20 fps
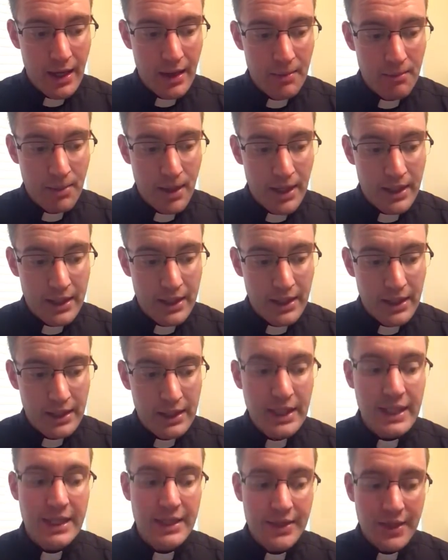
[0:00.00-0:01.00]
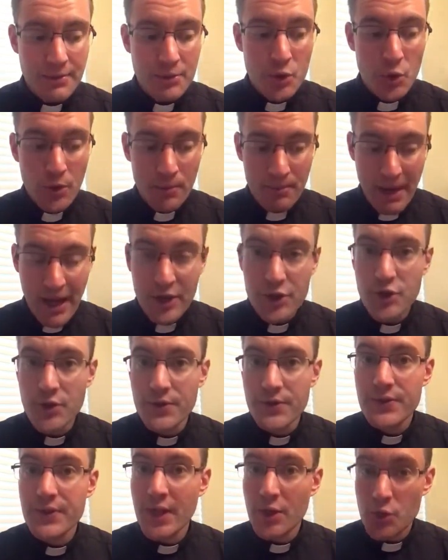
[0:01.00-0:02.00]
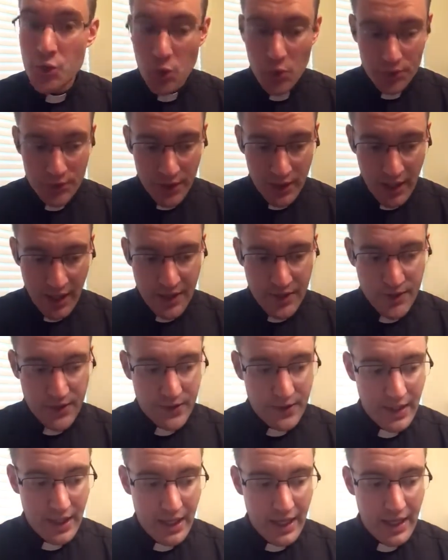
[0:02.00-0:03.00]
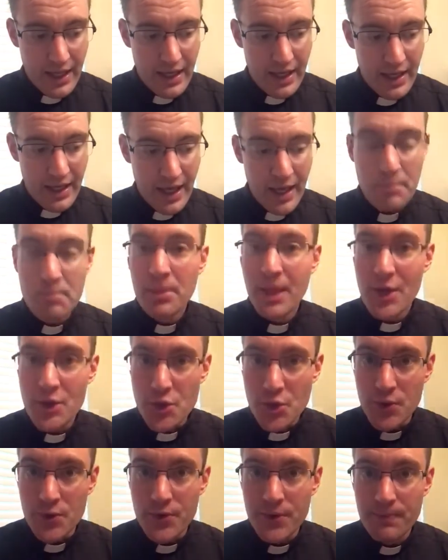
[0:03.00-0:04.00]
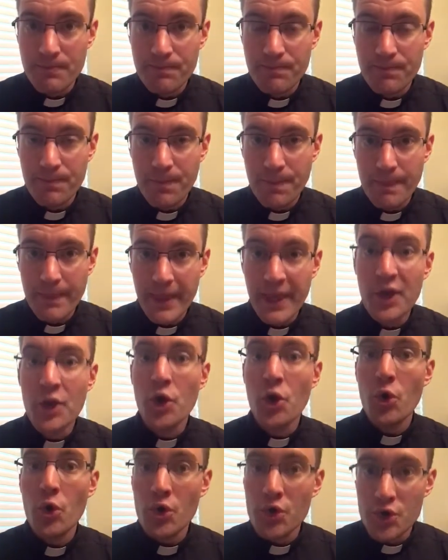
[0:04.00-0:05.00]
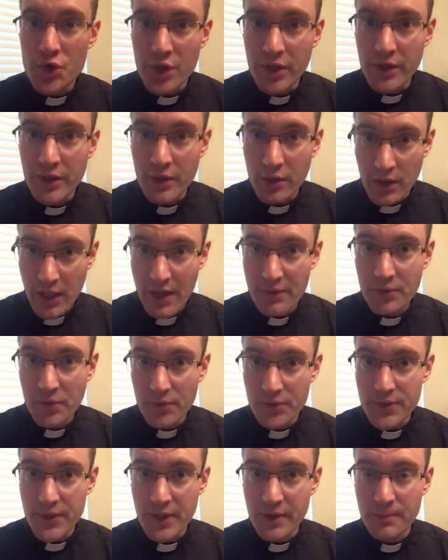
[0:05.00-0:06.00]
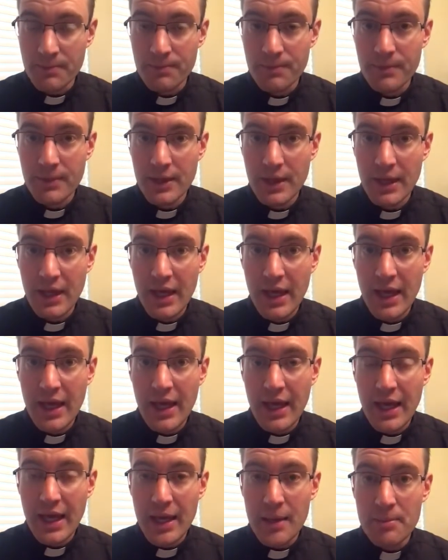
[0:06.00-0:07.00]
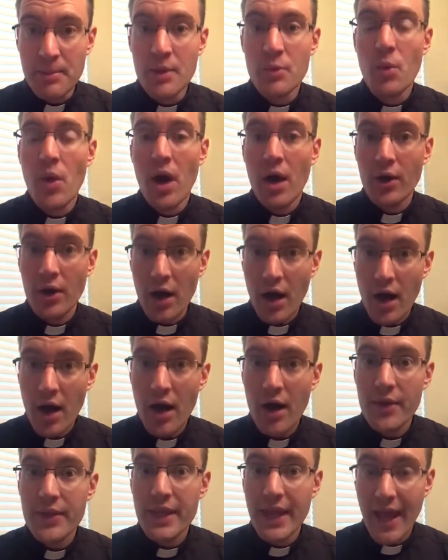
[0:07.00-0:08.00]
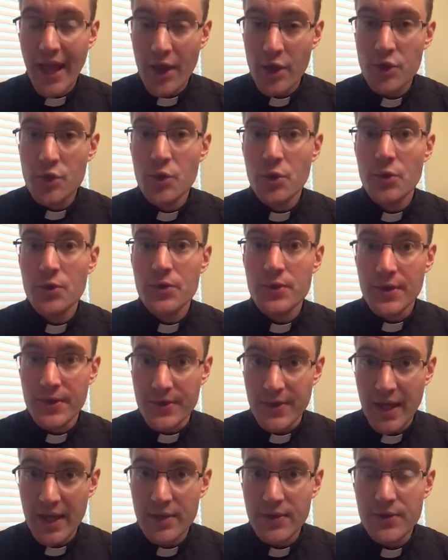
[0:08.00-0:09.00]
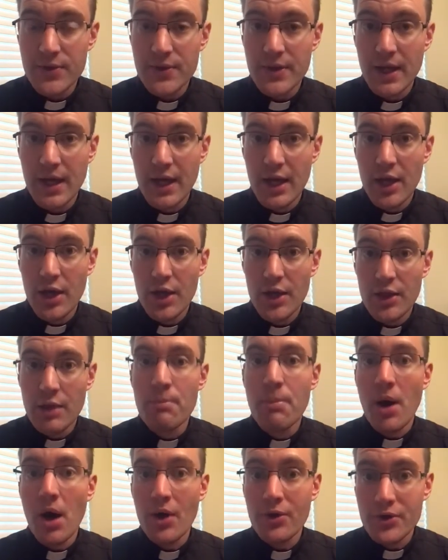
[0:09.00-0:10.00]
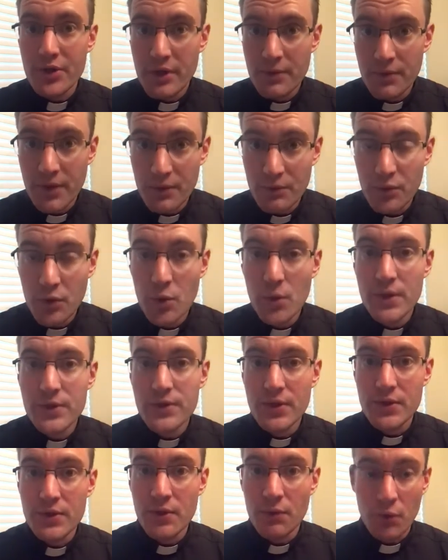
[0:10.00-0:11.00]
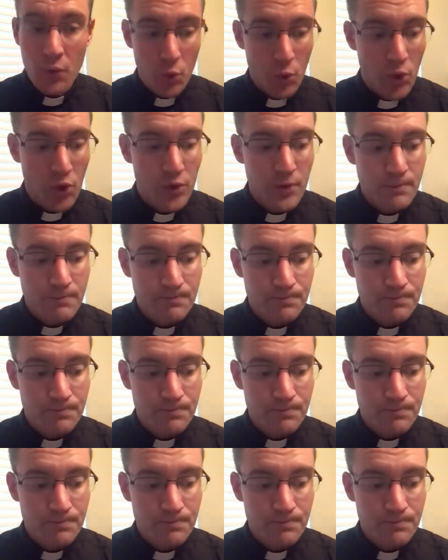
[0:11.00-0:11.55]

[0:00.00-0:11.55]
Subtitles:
by leading them to imagine sensual delights and pleasures, encouraging their life of sin. Meanwhile, God, the angels, the saints, the positive influences of the world,